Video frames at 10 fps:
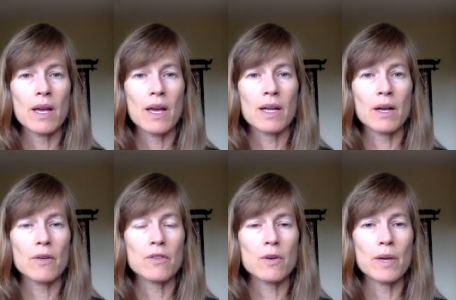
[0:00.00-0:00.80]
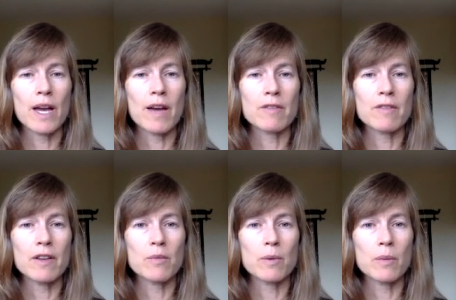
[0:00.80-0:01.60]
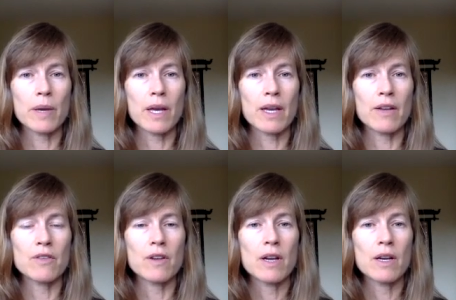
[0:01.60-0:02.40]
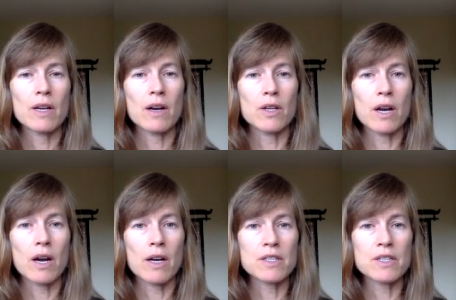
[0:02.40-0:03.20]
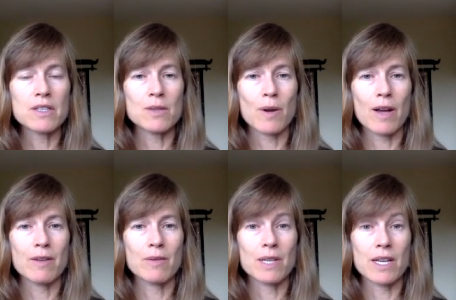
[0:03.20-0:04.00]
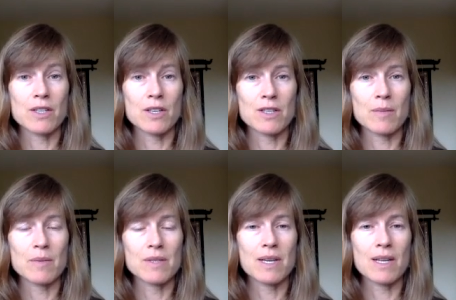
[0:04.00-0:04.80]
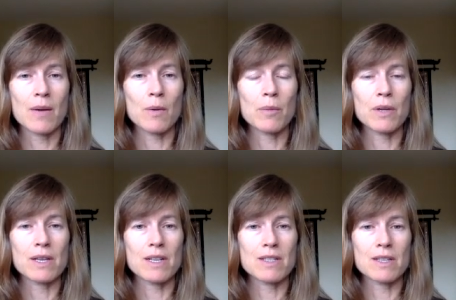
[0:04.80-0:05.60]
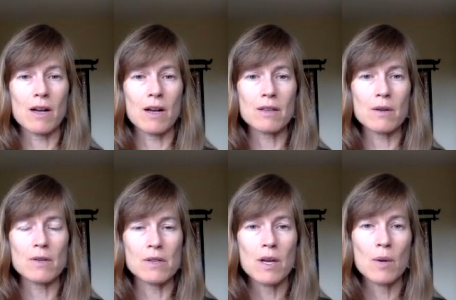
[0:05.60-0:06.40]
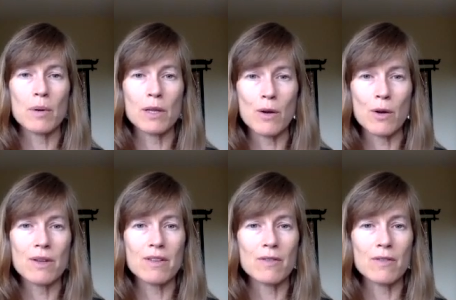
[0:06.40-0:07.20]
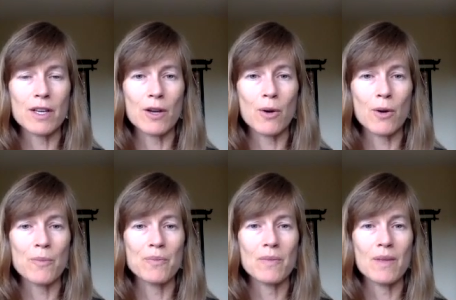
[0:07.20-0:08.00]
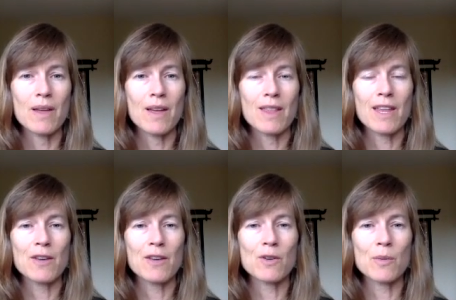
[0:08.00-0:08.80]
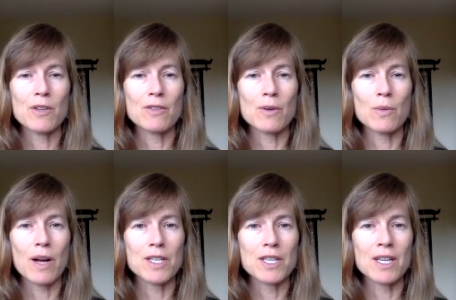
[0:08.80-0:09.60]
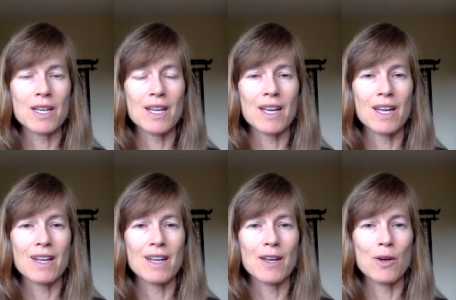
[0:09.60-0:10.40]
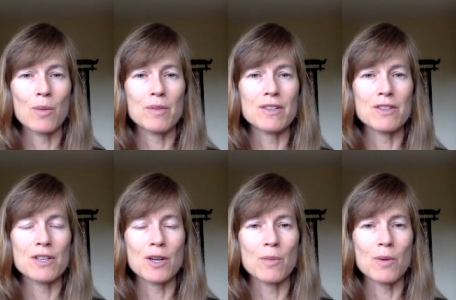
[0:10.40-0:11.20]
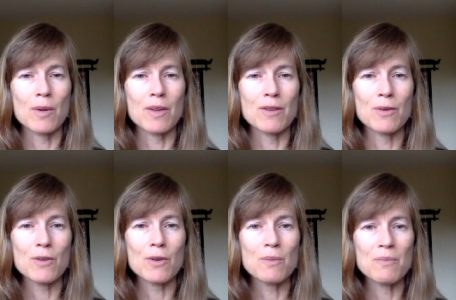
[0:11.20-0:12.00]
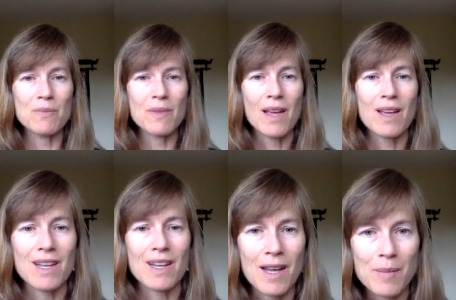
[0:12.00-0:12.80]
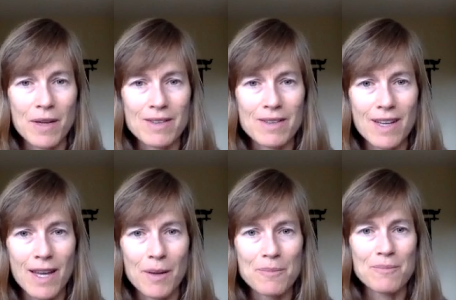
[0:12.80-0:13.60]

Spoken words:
And also we have a Facebook page called Conscious Thriving Relationships. And I will put links to all of those below this video. Thank you so much for watching, and I hope to share more with you soon. Namaste.